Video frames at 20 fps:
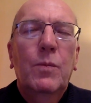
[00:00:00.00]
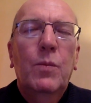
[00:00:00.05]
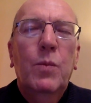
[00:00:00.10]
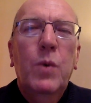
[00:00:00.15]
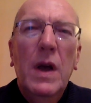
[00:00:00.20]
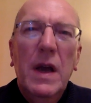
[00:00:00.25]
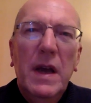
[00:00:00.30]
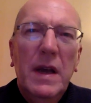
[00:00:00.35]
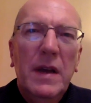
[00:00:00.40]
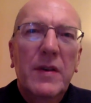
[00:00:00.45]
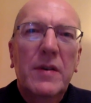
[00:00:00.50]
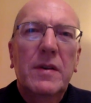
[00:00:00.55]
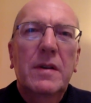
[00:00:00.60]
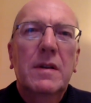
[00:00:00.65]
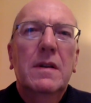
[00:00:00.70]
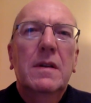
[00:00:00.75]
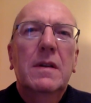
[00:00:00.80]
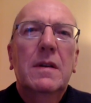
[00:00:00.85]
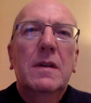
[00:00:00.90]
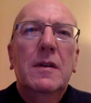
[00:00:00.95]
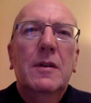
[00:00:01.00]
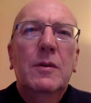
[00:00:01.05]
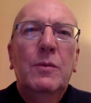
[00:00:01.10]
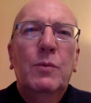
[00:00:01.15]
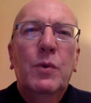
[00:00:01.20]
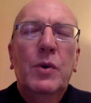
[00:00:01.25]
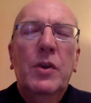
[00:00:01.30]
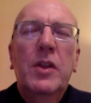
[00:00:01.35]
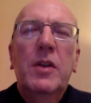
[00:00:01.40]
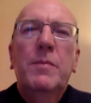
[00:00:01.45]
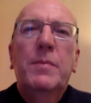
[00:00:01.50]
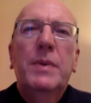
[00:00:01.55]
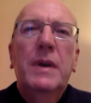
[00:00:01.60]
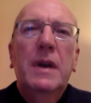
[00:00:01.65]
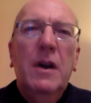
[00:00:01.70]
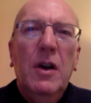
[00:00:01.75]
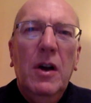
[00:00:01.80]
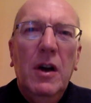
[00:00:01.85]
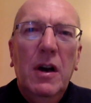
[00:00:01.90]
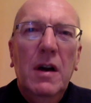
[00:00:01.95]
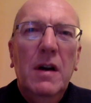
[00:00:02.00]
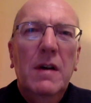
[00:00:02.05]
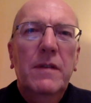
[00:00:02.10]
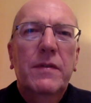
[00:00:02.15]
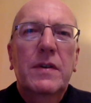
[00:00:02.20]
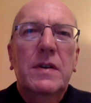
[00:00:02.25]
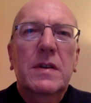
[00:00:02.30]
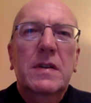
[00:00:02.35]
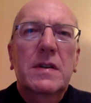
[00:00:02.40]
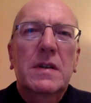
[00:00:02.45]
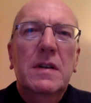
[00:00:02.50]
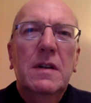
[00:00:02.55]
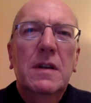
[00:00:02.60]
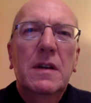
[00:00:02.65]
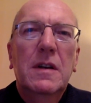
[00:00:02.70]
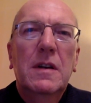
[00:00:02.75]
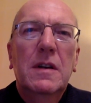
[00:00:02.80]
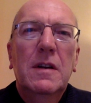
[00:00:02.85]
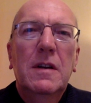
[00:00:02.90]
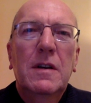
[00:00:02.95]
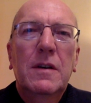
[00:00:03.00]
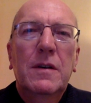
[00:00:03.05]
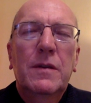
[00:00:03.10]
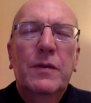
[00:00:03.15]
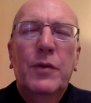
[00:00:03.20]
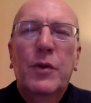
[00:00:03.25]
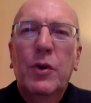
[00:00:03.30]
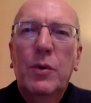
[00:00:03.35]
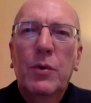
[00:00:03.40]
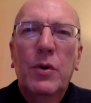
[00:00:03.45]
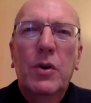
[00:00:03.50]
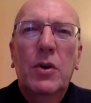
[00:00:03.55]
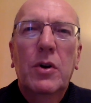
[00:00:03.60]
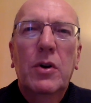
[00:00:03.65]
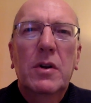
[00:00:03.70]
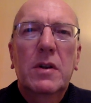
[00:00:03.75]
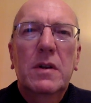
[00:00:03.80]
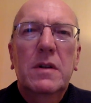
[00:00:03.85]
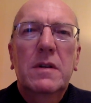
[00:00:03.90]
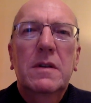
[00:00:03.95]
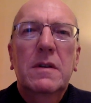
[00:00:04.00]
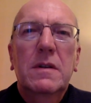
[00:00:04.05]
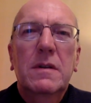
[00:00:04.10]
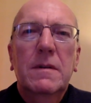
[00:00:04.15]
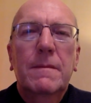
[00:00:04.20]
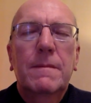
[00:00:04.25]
When will there be a harvest for the world?